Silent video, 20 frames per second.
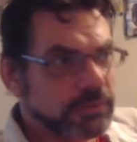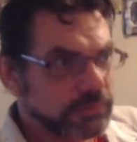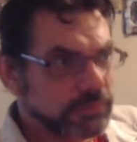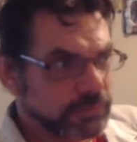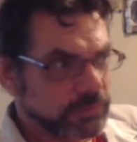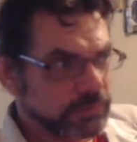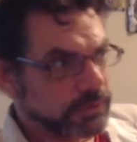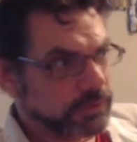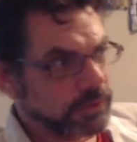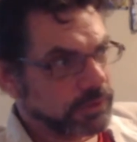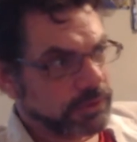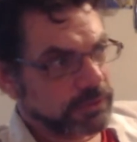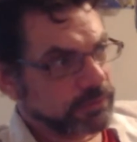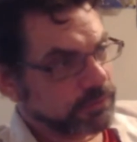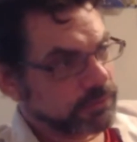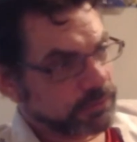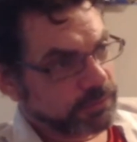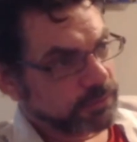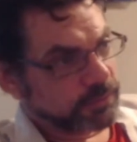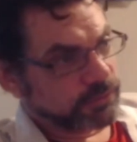
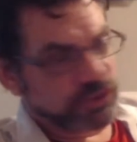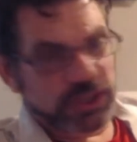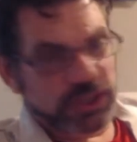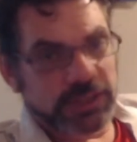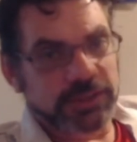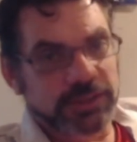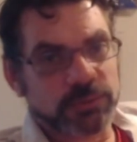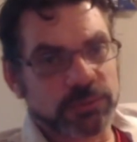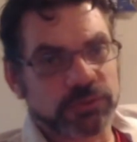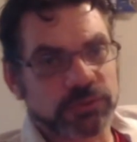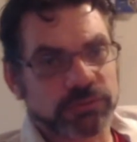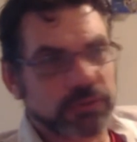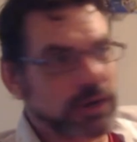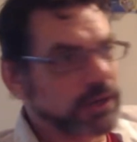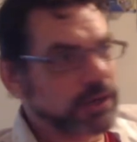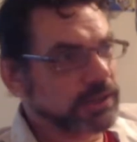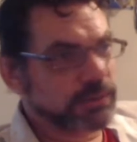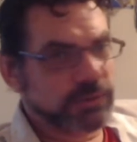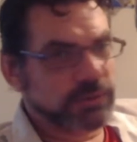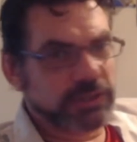The chick that was
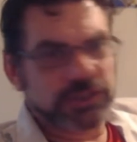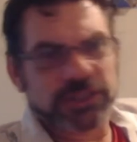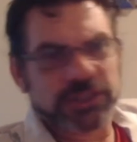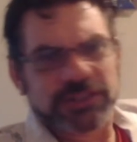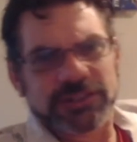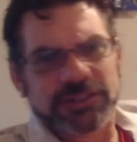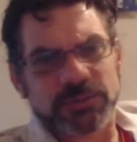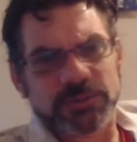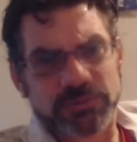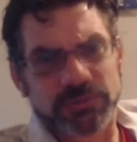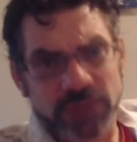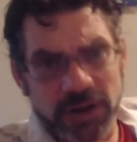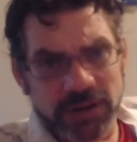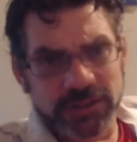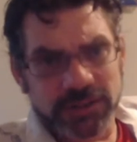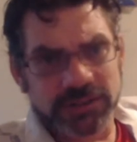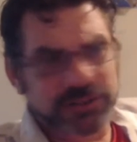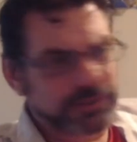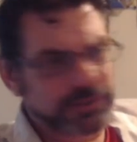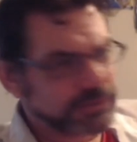running it, one of the chicks that was running
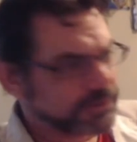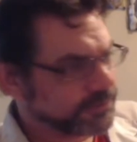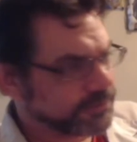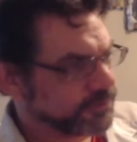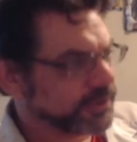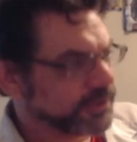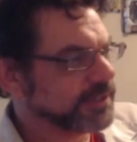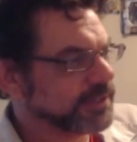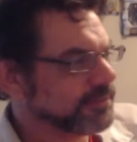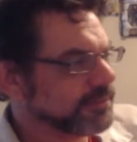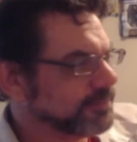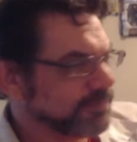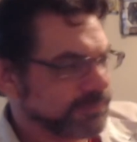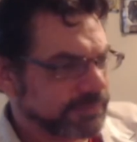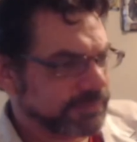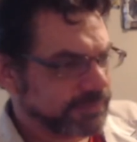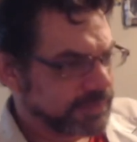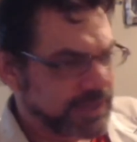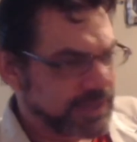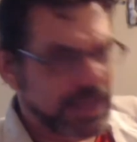it, she's a freaking
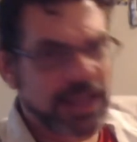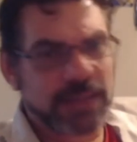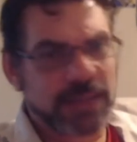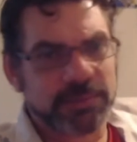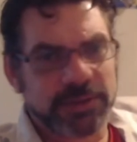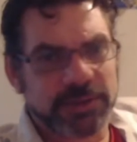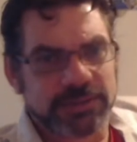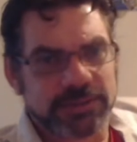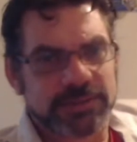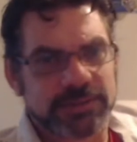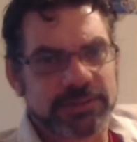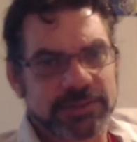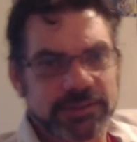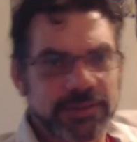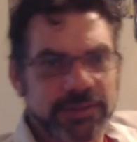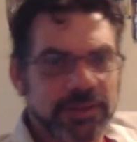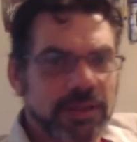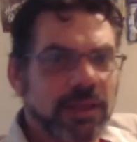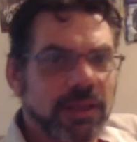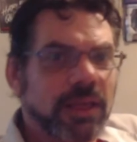communist.
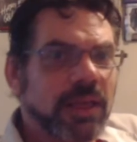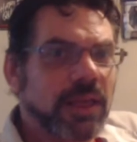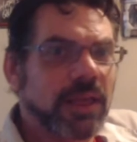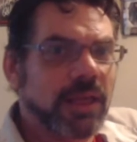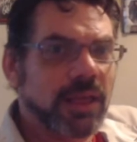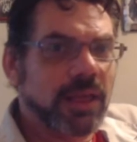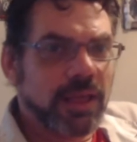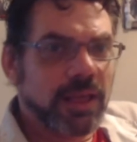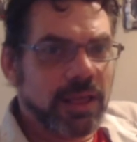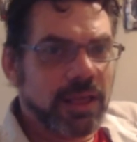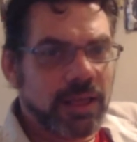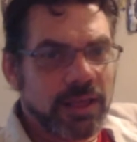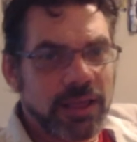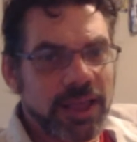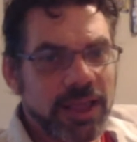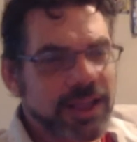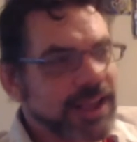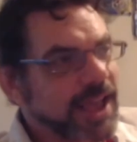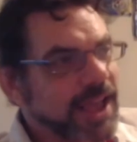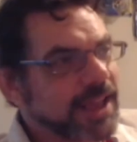
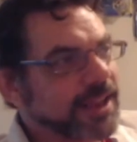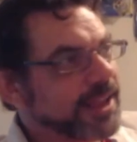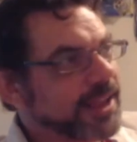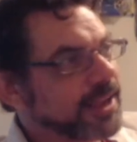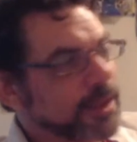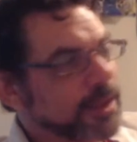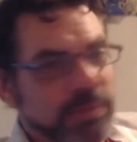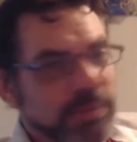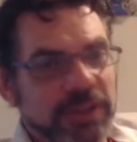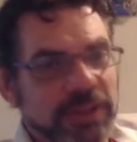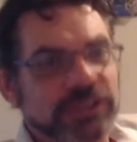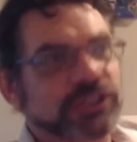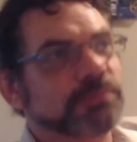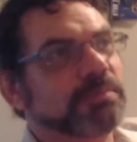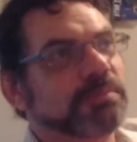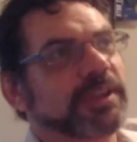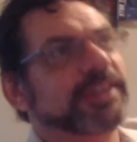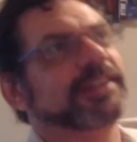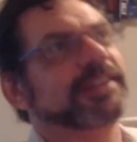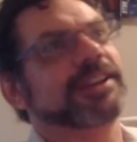Got like a bunch of $1
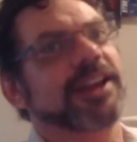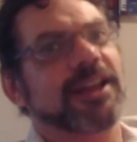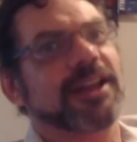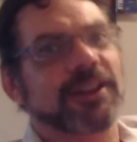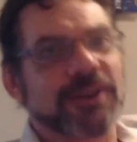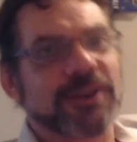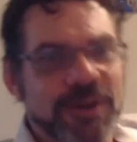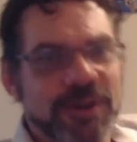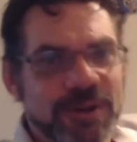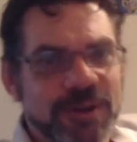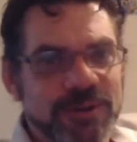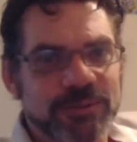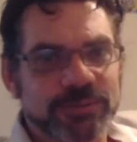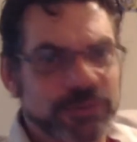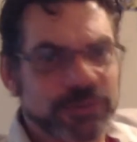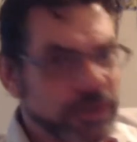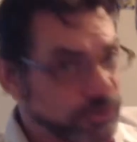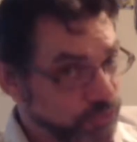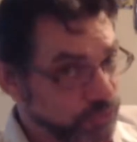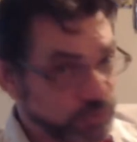million homes.
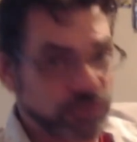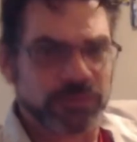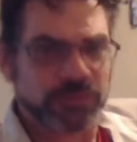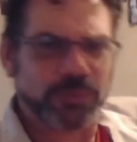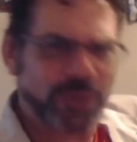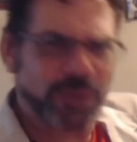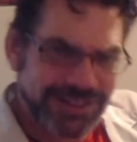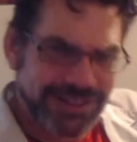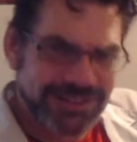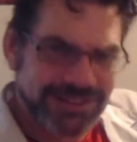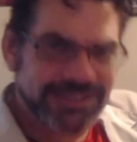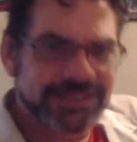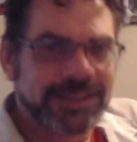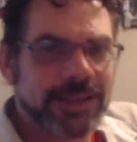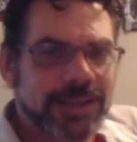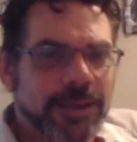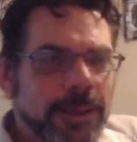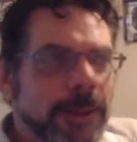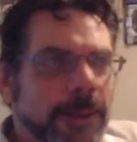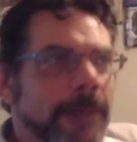What?
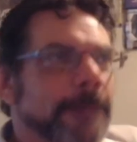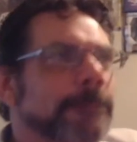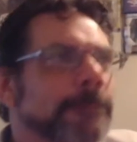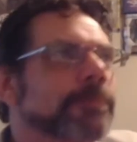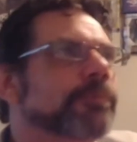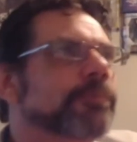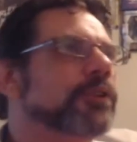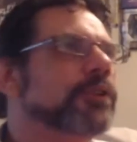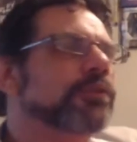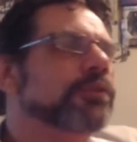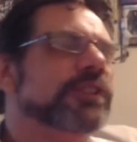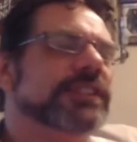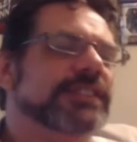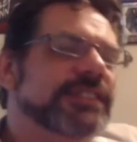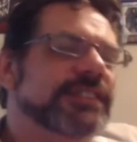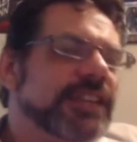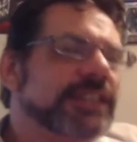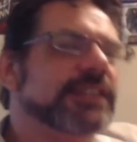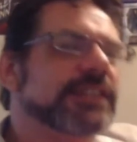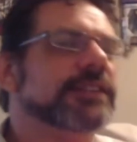The
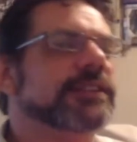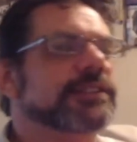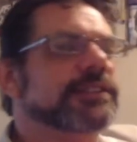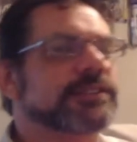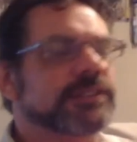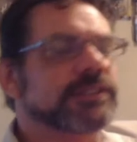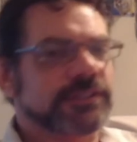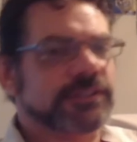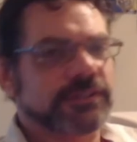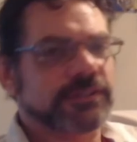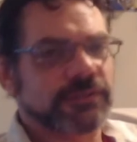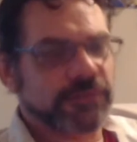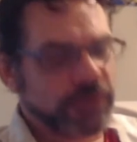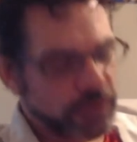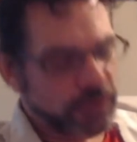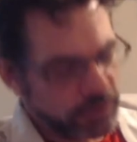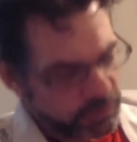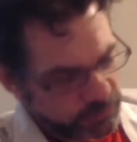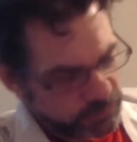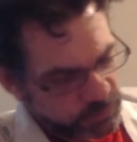ridiculousness
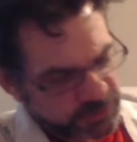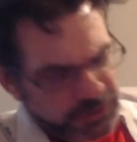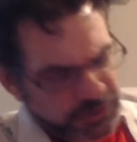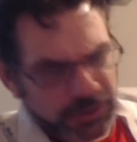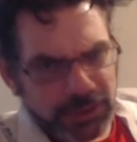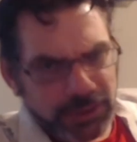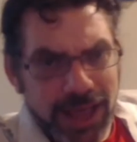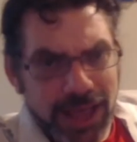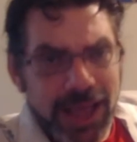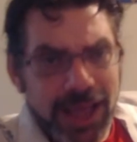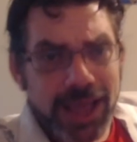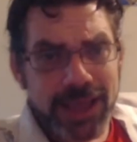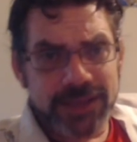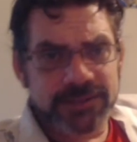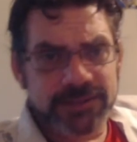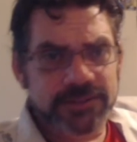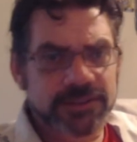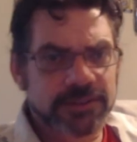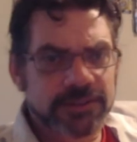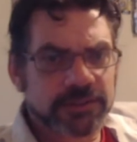involved with the
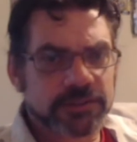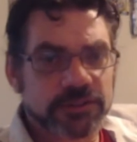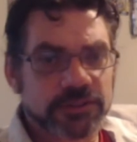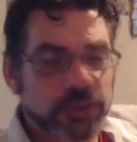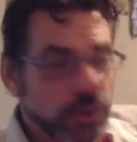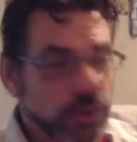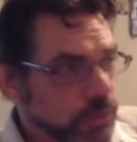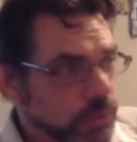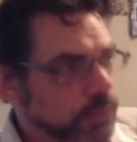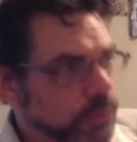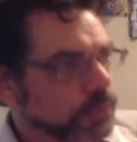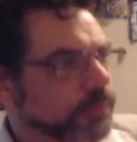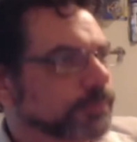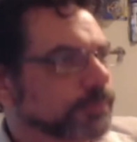lies that are told.